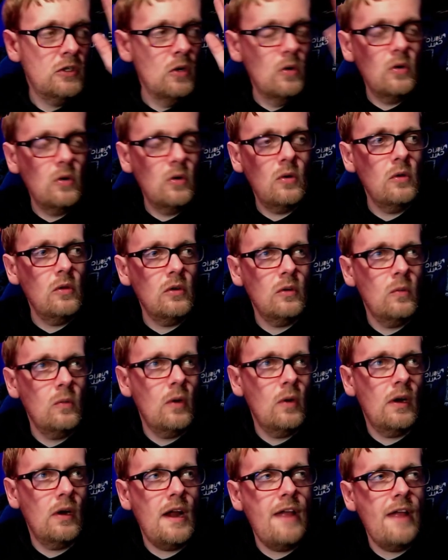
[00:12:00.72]
Google or
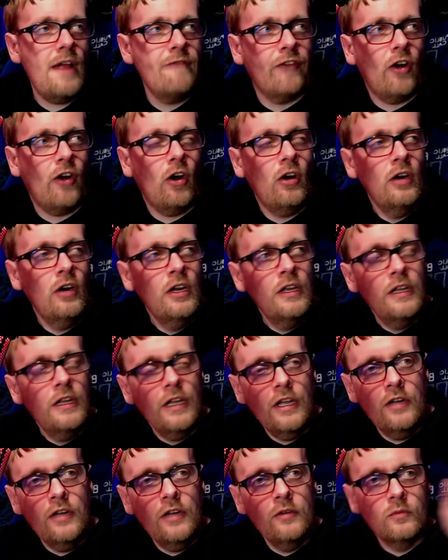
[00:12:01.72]
wherever
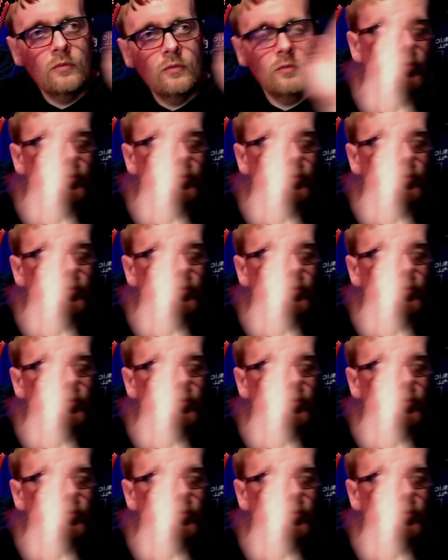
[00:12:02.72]
and